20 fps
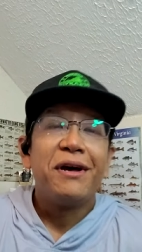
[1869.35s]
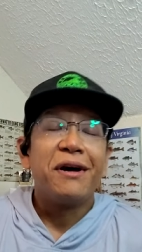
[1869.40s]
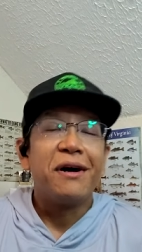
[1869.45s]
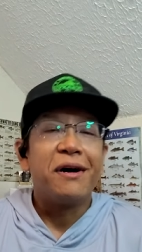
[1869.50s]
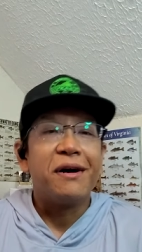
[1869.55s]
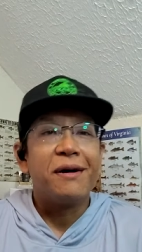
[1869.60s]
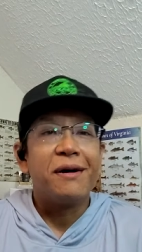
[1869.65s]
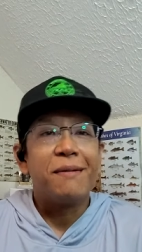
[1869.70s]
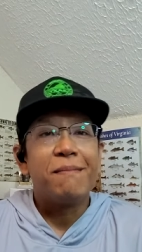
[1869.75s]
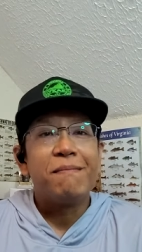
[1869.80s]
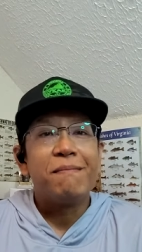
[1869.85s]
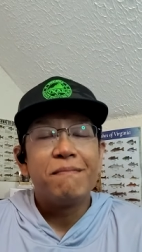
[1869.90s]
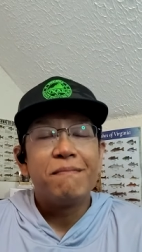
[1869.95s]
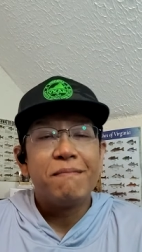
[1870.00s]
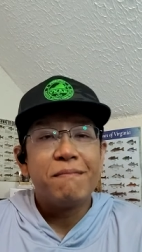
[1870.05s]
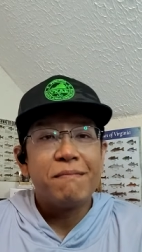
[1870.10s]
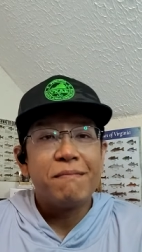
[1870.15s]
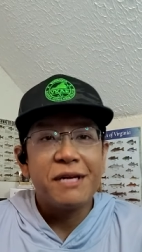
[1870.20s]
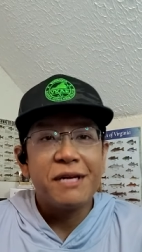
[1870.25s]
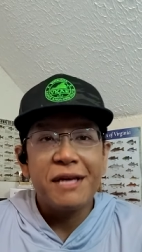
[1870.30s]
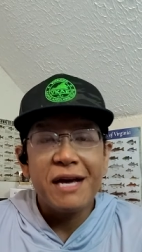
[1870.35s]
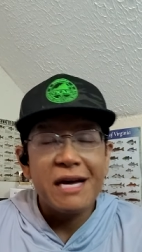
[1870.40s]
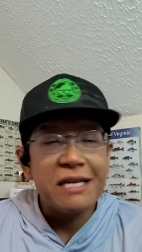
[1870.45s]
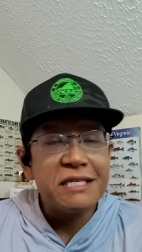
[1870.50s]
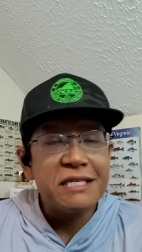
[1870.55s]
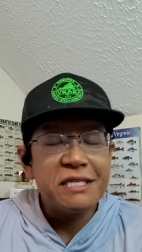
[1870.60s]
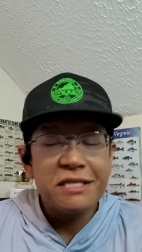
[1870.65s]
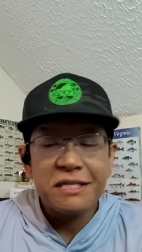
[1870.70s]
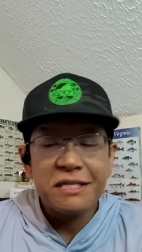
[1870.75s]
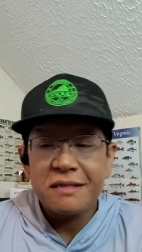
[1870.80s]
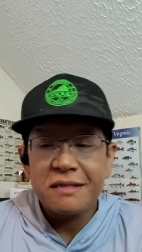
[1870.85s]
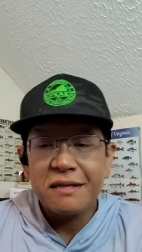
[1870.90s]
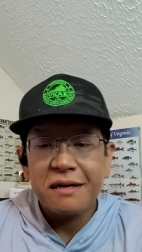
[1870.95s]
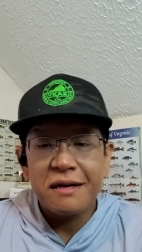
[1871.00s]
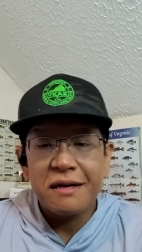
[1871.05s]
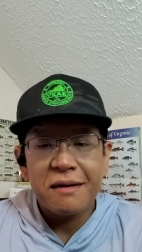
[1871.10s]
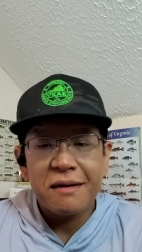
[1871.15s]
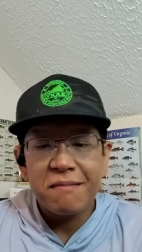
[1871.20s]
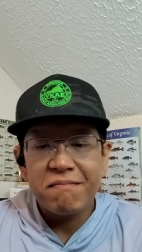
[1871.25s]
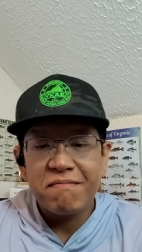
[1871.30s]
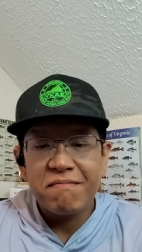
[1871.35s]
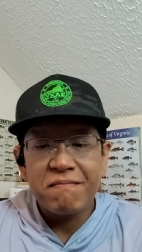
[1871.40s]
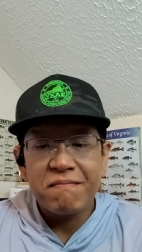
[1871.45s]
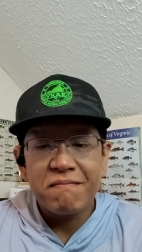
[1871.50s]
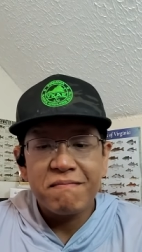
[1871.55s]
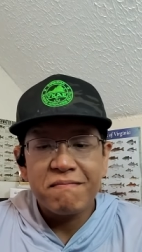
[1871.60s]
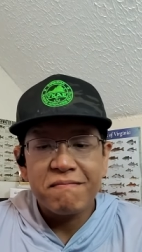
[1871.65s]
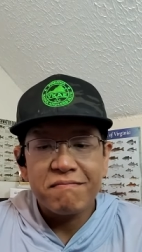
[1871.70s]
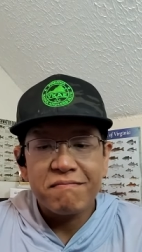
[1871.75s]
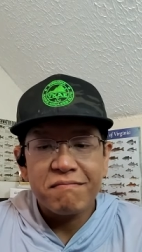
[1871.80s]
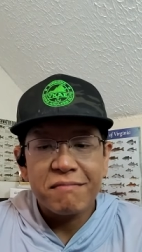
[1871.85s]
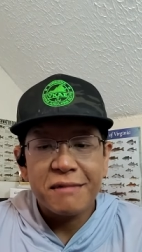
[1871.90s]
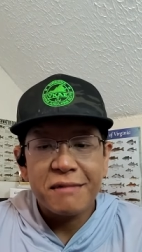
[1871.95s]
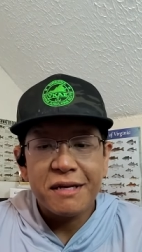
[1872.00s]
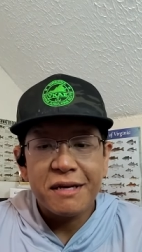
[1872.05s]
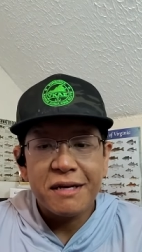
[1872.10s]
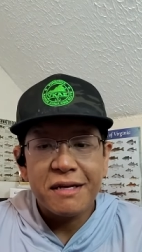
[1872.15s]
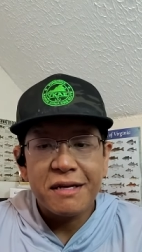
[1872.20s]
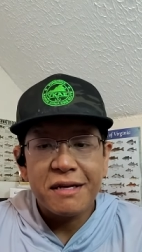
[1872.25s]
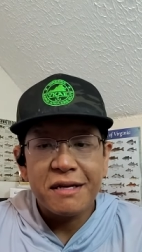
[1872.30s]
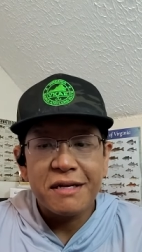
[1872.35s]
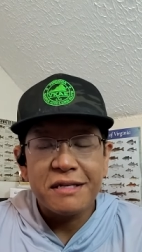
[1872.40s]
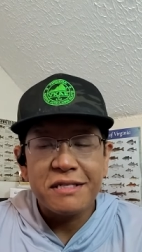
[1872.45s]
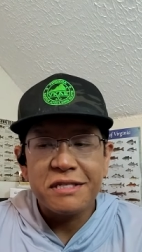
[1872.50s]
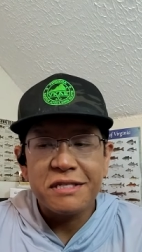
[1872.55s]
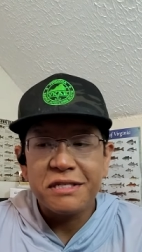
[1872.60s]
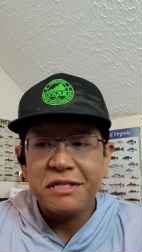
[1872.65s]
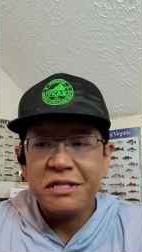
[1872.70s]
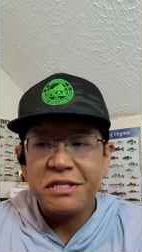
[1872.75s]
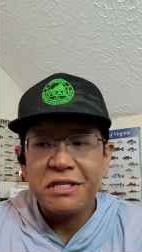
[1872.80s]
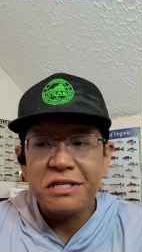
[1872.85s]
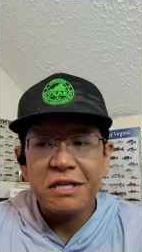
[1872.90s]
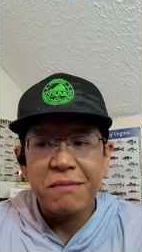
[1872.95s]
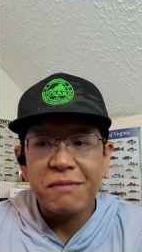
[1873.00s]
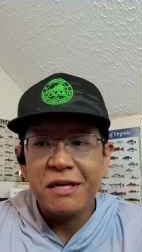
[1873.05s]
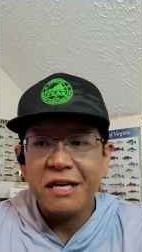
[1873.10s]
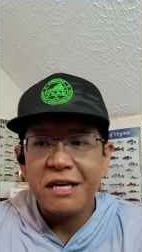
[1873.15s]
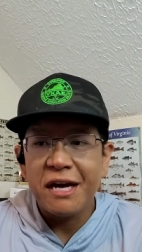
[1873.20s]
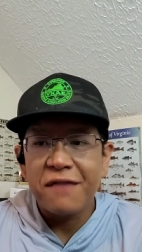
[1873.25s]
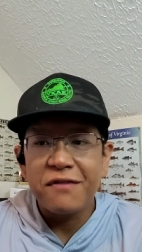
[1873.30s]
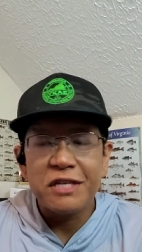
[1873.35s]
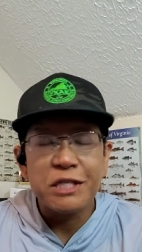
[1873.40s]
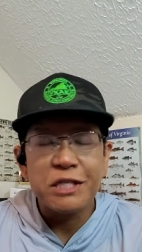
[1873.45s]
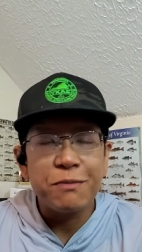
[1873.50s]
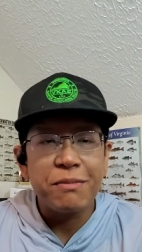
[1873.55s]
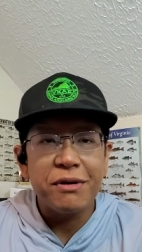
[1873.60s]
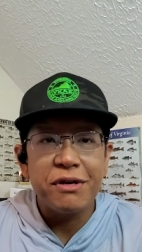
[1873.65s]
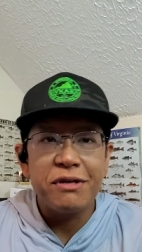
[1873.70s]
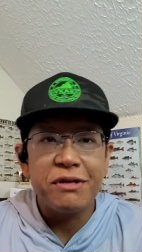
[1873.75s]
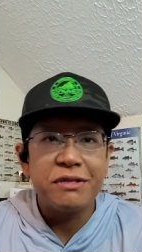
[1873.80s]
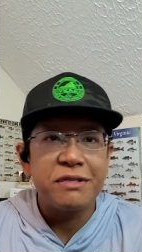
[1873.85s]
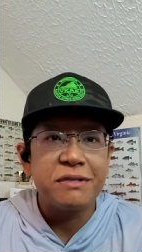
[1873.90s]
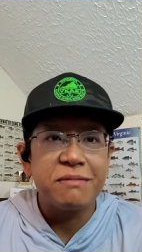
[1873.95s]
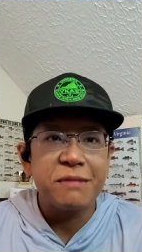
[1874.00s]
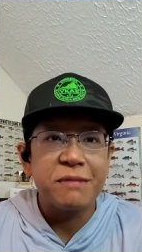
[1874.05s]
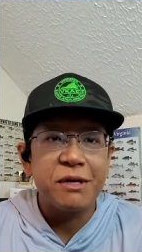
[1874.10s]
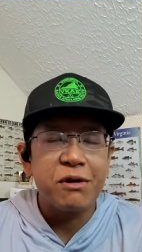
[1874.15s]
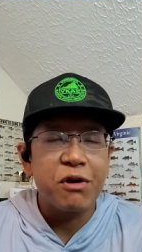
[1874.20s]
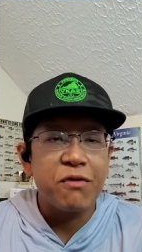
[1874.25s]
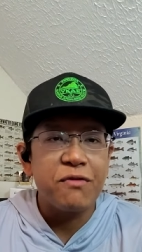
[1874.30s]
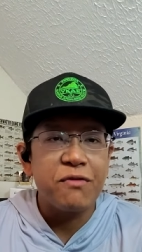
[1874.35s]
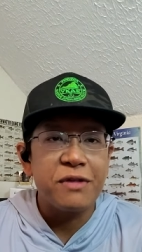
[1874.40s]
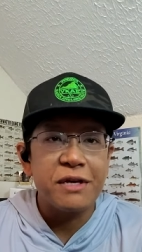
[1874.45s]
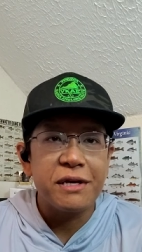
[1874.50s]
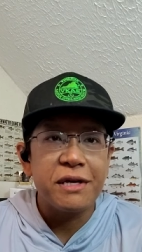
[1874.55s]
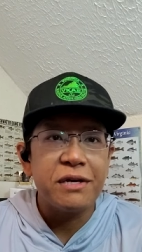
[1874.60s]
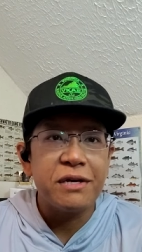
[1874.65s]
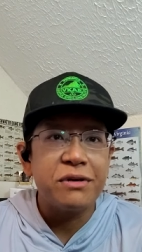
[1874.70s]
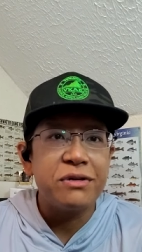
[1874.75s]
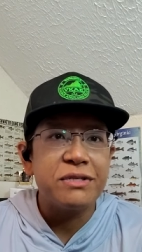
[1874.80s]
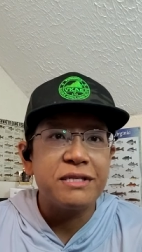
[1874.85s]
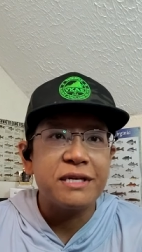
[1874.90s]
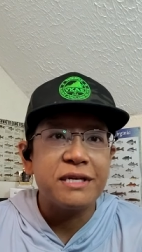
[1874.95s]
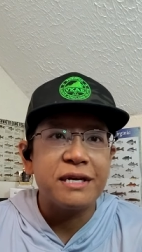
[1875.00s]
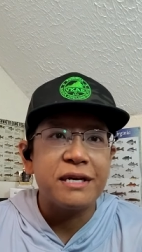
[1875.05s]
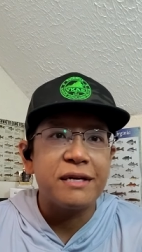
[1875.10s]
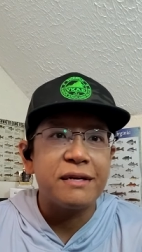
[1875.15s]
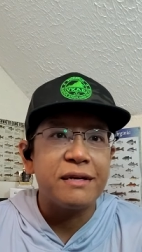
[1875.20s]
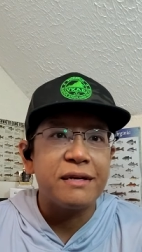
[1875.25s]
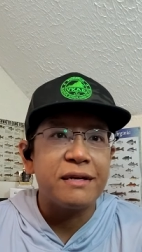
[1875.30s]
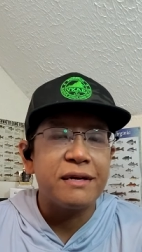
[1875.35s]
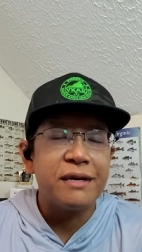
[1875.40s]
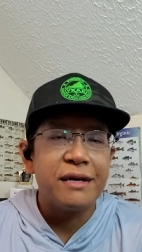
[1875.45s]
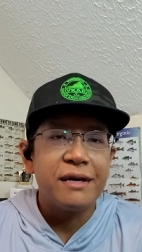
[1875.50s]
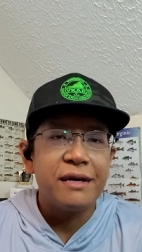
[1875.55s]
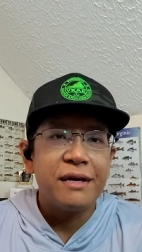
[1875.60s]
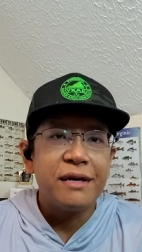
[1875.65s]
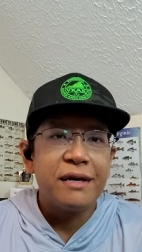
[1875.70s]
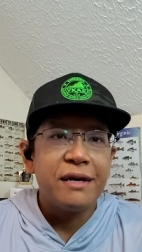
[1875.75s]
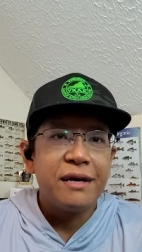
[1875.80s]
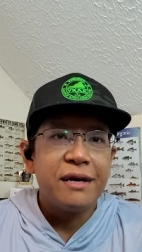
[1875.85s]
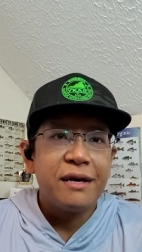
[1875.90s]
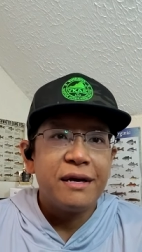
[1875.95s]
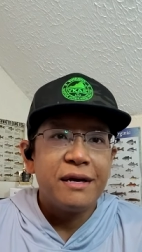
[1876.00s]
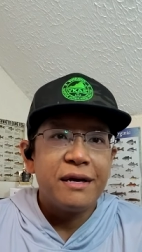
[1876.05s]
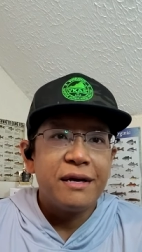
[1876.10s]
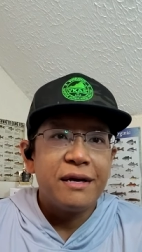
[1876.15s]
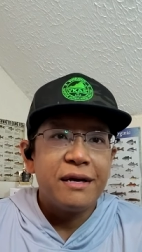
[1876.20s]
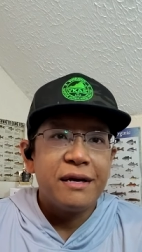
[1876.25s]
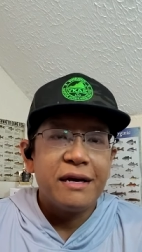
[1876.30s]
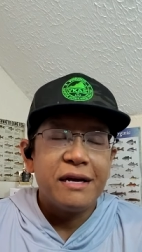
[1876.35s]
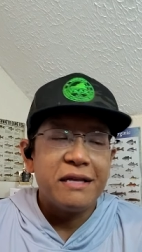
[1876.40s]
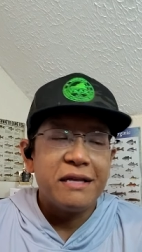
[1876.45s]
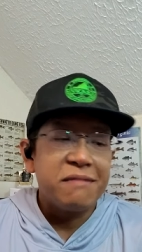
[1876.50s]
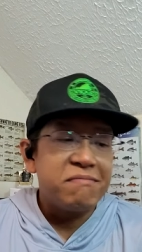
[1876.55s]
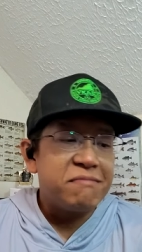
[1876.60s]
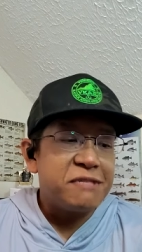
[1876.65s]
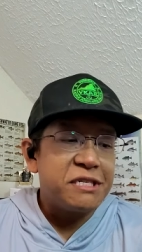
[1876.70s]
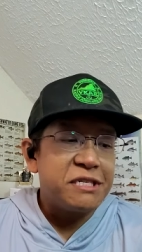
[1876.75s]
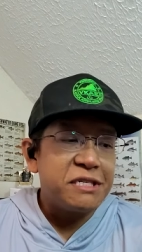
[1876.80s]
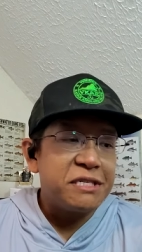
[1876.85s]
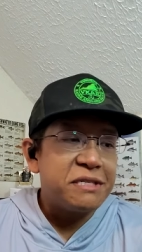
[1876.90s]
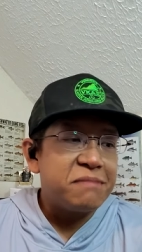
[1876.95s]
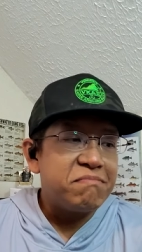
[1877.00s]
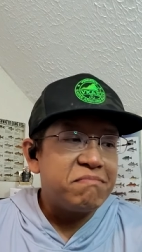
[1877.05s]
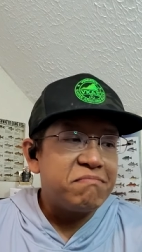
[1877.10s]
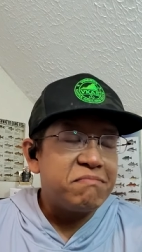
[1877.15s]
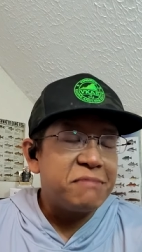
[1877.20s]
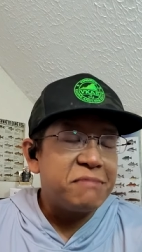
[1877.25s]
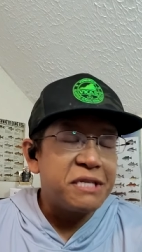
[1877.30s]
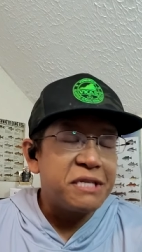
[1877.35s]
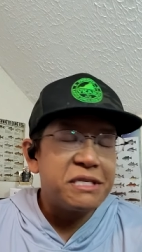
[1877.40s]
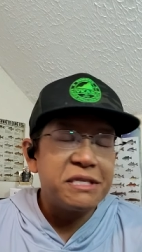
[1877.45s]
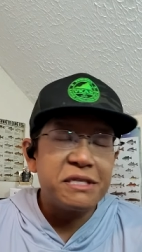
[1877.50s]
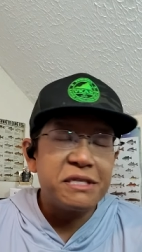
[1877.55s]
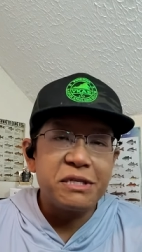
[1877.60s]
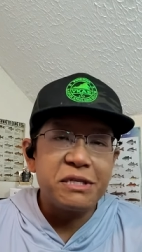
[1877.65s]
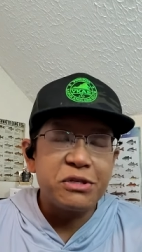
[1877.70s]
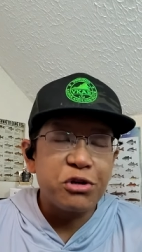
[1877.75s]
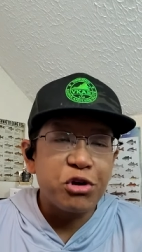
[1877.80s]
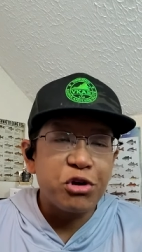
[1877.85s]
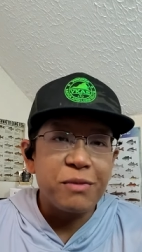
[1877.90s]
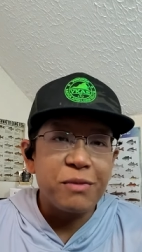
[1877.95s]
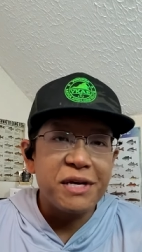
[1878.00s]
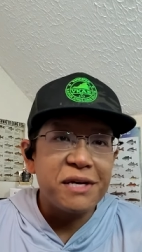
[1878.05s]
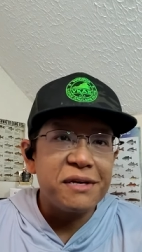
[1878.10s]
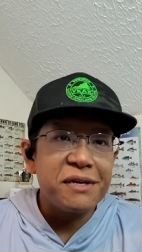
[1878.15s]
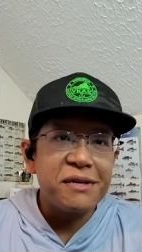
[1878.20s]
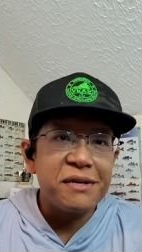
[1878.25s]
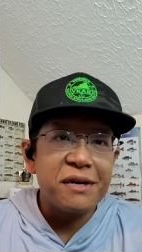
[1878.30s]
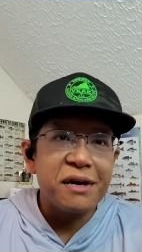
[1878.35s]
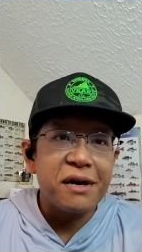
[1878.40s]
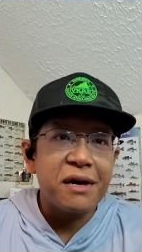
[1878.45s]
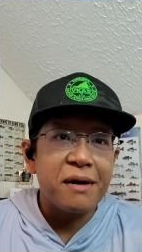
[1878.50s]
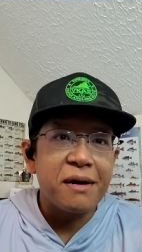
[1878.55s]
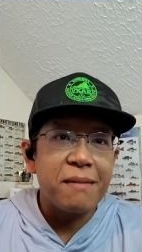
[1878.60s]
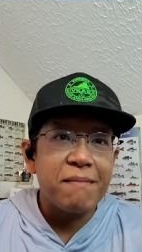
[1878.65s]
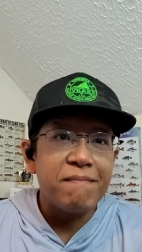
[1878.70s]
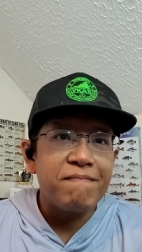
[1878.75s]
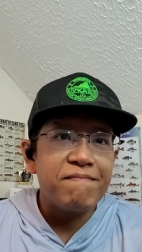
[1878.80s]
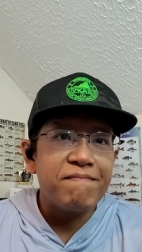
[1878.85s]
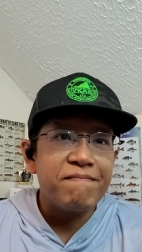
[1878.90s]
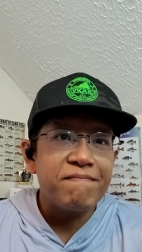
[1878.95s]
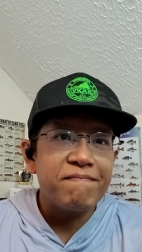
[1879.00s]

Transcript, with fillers: Um, but yeah, it's just, um, it's just something I've experienced, you know, over the years, and it just doesn't deter me. Um,